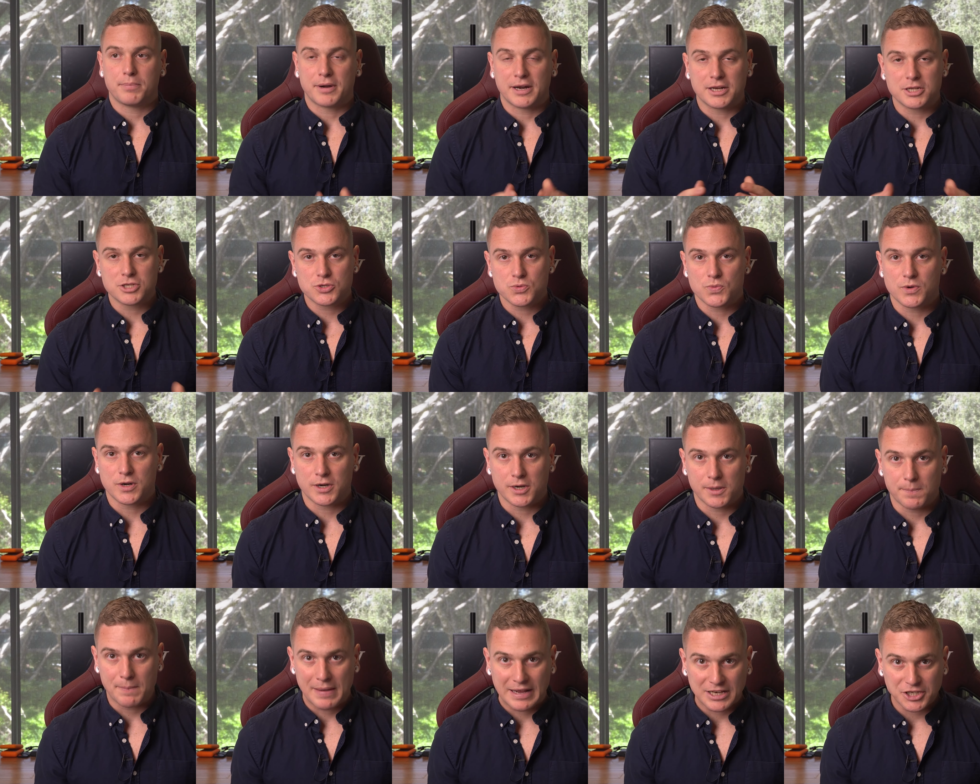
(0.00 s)
But I just
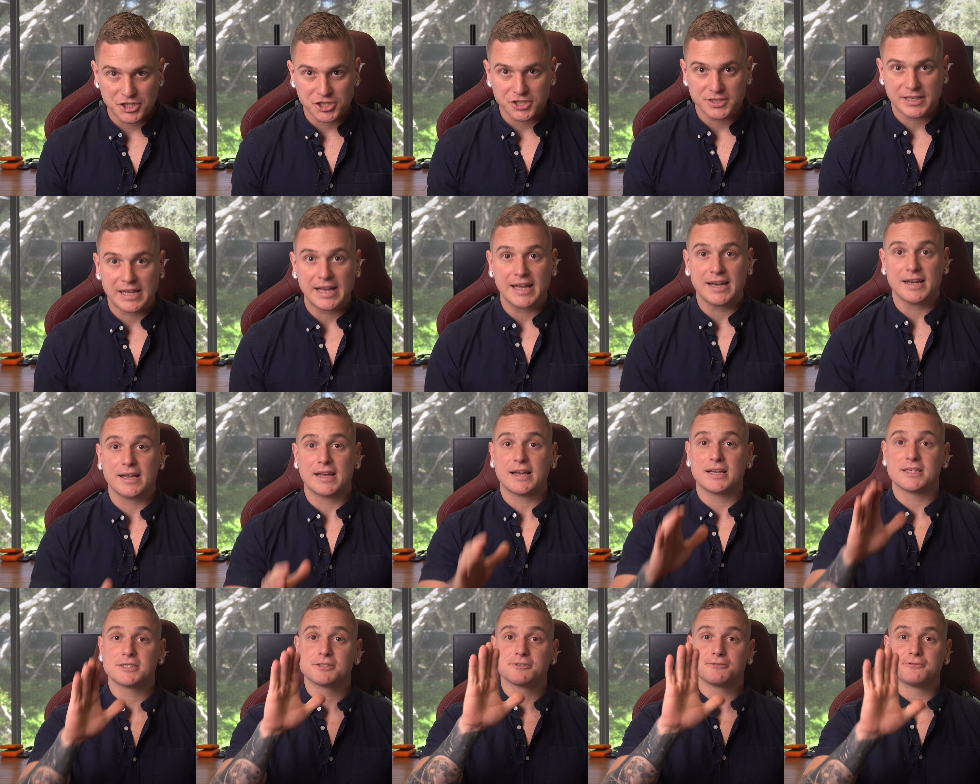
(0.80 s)
wanted to mention that
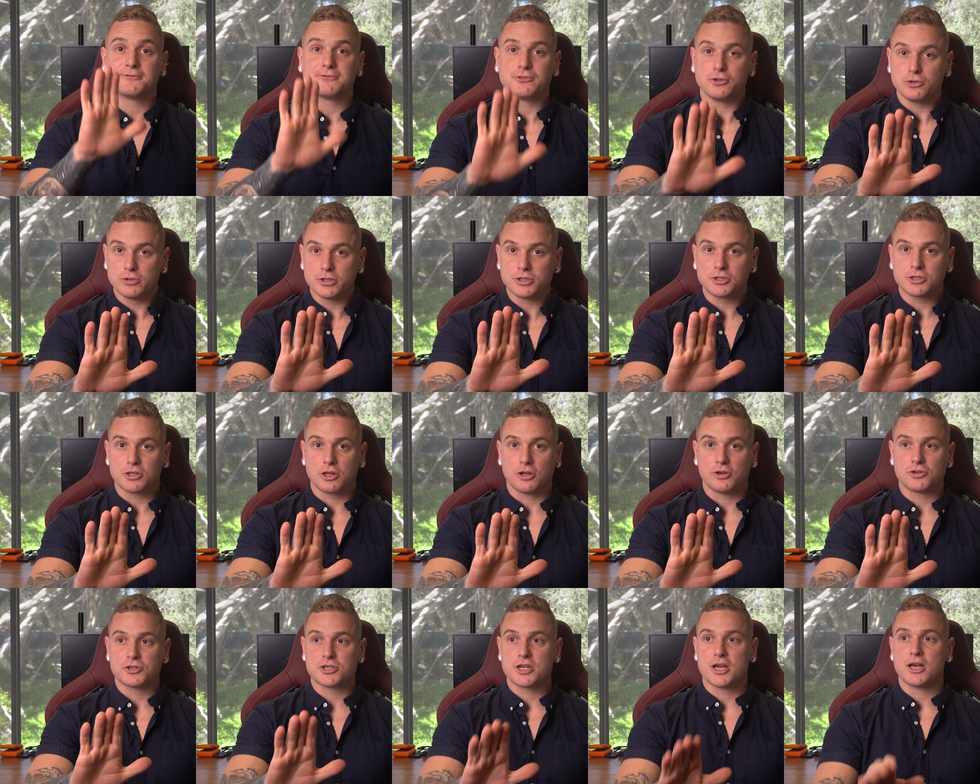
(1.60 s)
as full
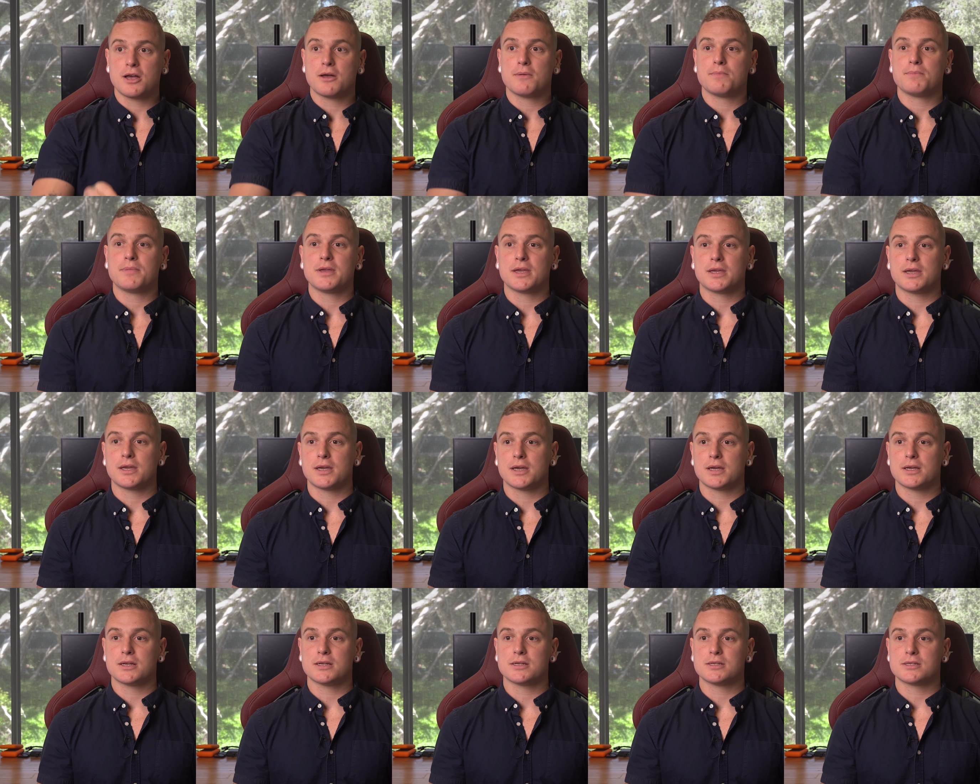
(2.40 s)
disclosure,
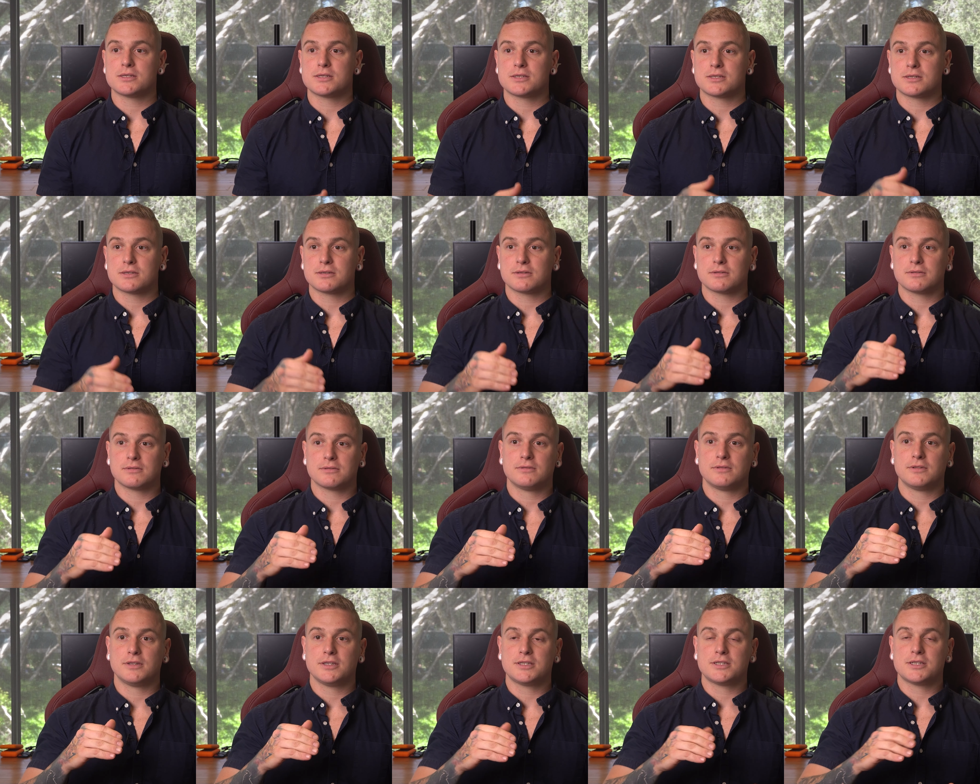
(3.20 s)
because
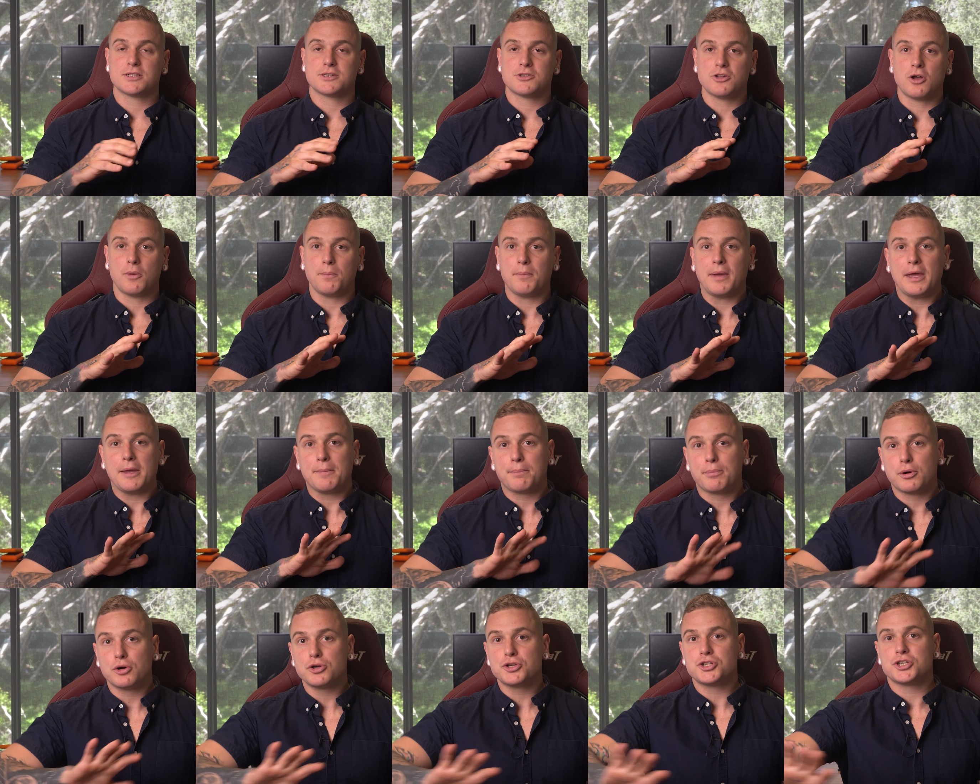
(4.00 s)
this is not me
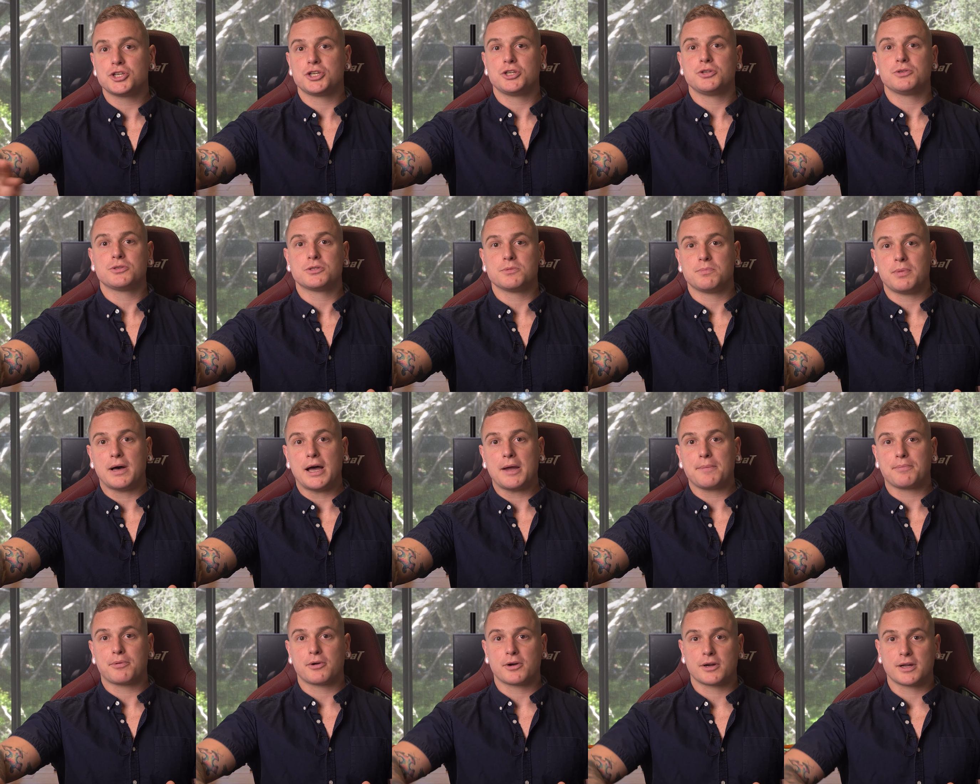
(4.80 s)
pushing you to
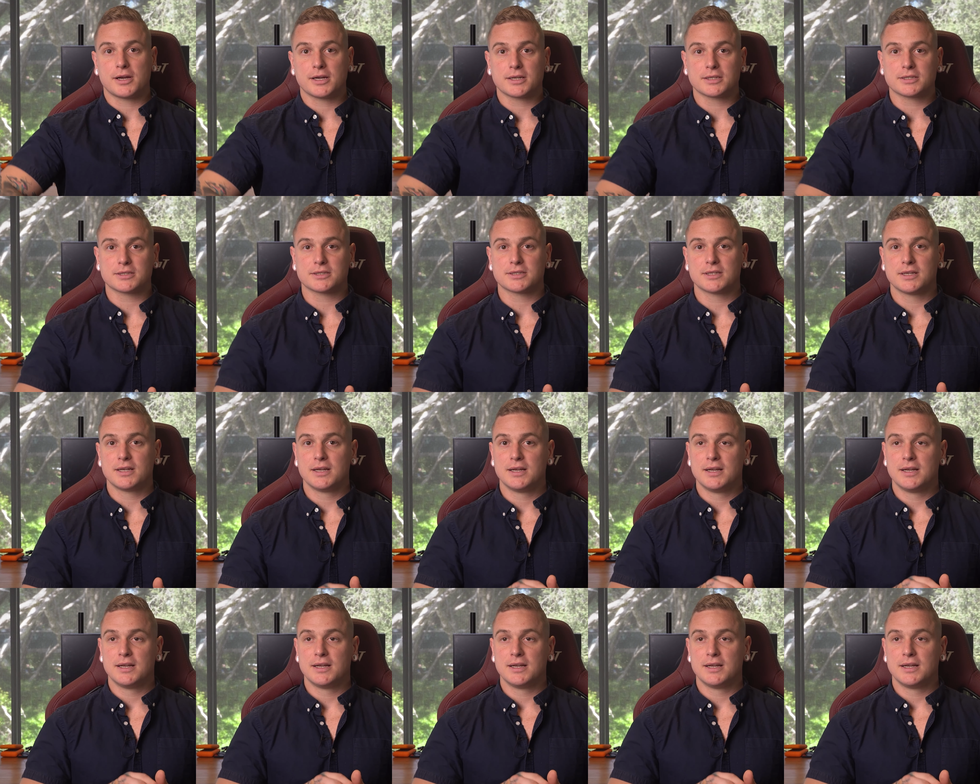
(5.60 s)
buy products